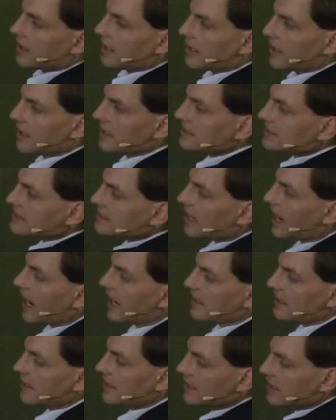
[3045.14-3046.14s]

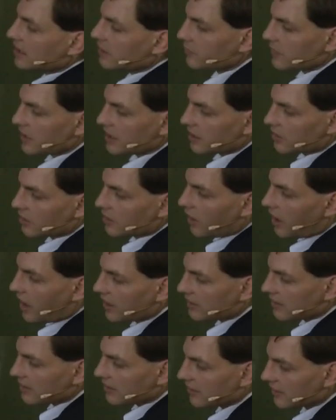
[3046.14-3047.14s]
Inside here we
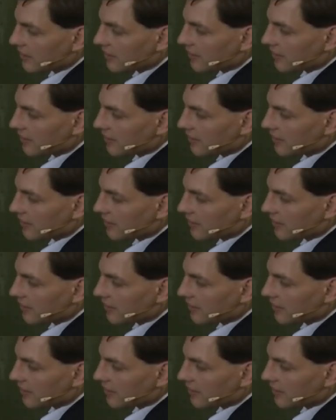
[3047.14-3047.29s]
got,